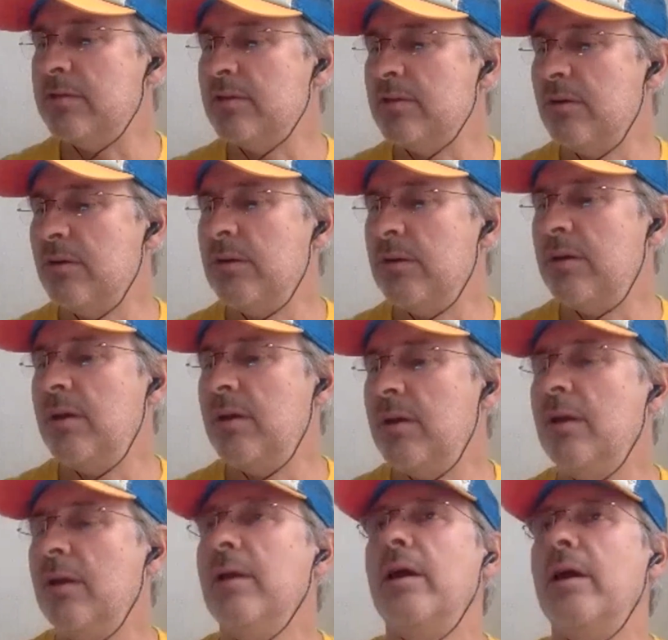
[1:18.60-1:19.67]
so on.
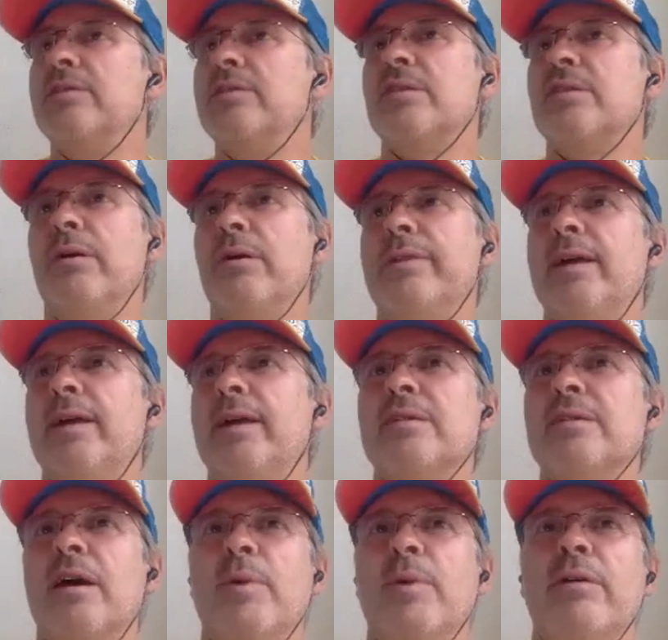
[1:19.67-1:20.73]
And so at that
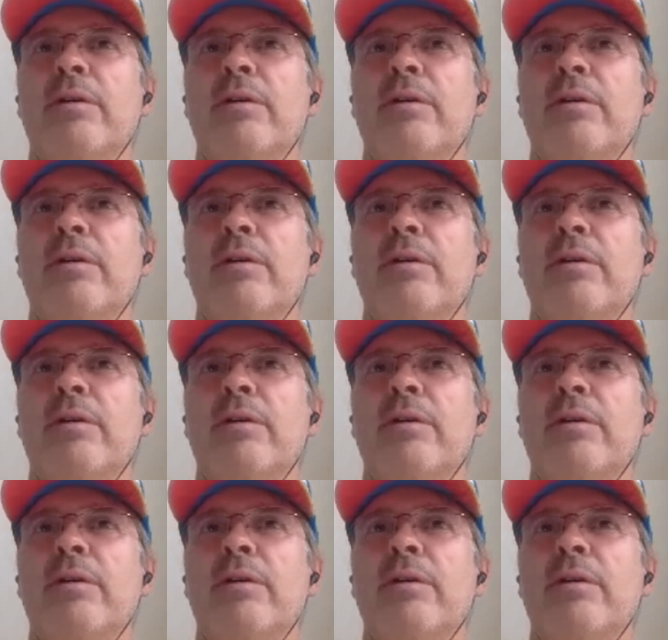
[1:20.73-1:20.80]
time,